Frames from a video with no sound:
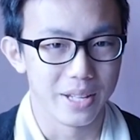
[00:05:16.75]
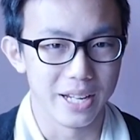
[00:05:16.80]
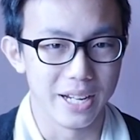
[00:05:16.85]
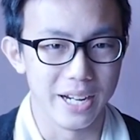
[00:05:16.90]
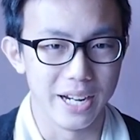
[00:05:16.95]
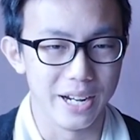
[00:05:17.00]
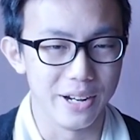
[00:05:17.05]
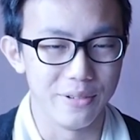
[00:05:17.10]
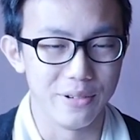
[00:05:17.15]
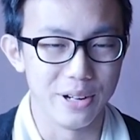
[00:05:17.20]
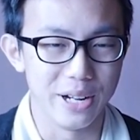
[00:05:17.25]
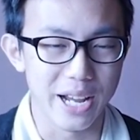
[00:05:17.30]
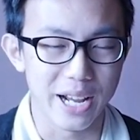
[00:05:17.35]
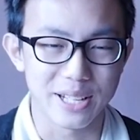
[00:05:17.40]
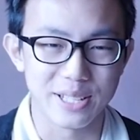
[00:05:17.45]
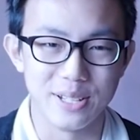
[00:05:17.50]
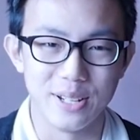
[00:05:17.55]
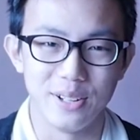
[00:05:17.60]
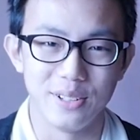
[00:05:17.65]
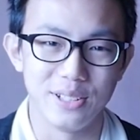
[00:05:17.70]

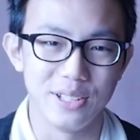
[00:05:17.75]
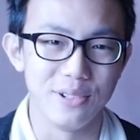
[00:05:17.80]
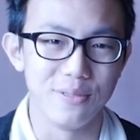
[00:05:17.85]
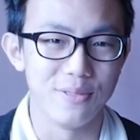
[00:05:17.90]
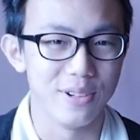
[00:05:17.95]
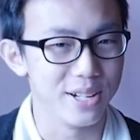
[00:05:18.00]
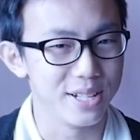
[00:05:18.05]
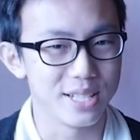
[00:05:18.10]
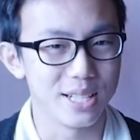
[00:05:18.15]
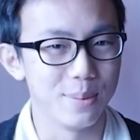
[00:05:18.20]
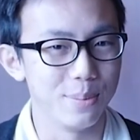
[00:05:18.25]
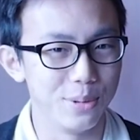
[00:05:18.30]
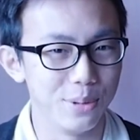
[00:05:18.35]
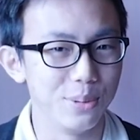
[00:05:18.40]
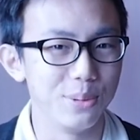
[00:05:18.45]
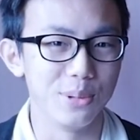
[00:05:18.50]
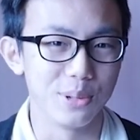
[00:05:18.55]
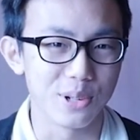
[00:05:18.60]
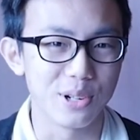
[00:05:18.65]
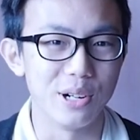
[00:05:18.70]
accidentally read some
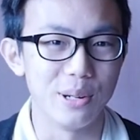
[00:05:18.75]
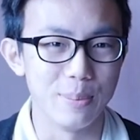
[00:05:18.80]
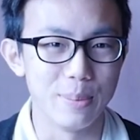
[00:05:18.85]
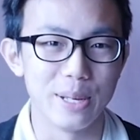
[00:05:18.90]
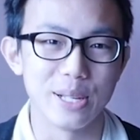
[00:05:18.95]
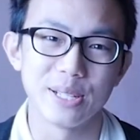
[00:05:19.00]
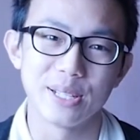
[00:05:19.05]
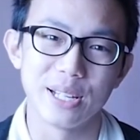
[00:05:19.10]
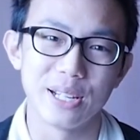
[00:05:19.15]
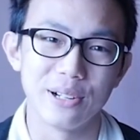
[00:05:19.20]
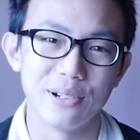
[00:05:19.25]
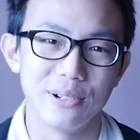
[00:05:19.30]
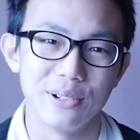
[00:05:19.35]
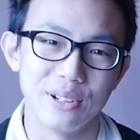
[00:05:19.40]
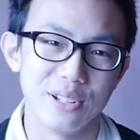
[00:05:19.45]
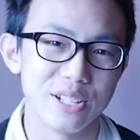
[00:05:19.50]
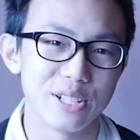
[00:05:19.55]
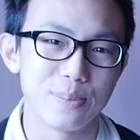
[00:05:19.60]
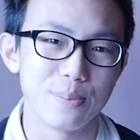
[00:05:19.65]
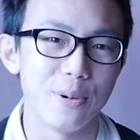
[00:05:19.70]
YouTube comments that
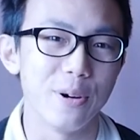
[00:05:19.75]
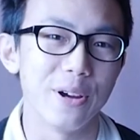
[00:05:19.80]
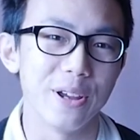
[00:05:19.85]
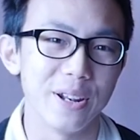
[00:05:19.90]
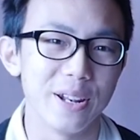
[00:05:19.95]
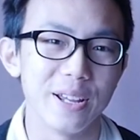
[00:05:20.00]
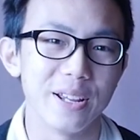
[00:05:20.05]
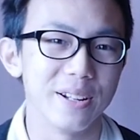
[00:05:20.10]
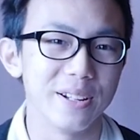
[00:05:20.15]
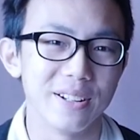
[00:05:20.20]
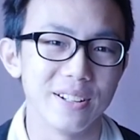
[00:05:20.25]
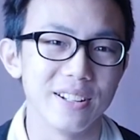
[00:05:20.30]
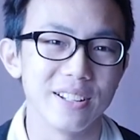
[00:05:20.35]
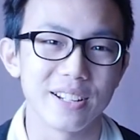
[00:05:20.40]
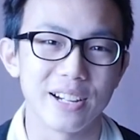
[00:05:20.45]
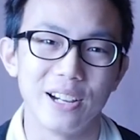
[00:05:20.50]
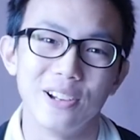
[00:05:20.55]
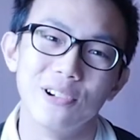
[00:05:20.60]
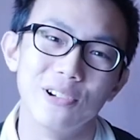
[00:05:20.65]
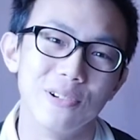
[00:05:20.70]
already spoiled that
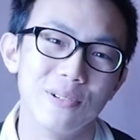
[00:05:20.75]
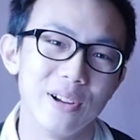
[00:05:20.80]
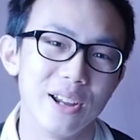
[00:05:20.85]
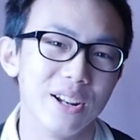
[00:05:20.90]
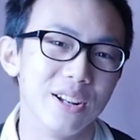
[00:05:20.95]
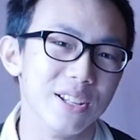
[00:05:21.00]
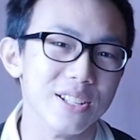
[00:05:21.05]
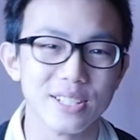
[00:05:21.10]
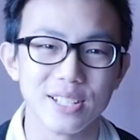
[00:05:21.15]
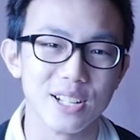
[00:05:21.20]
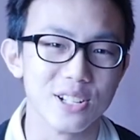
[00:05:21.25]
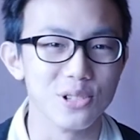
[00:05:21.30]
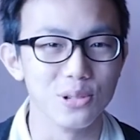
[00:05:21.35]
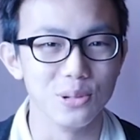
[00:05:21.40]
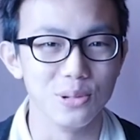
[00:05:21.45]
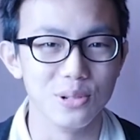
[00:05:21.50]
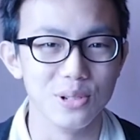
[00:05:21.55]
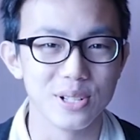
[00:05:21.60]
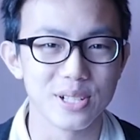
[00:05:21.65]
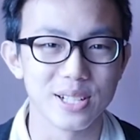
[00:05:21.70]
Kylo Ren is Han
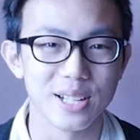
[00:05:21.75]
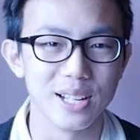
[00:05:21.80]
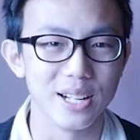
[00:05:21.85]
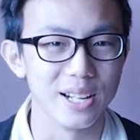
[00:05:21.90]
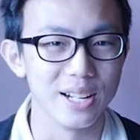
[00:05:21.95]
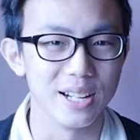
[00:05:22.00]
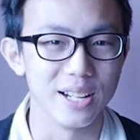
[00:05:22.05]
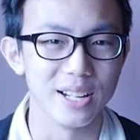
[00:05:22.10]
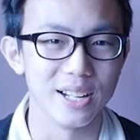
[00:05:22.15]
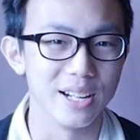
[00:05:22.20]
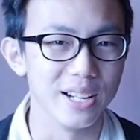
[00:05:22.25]
Solo's son and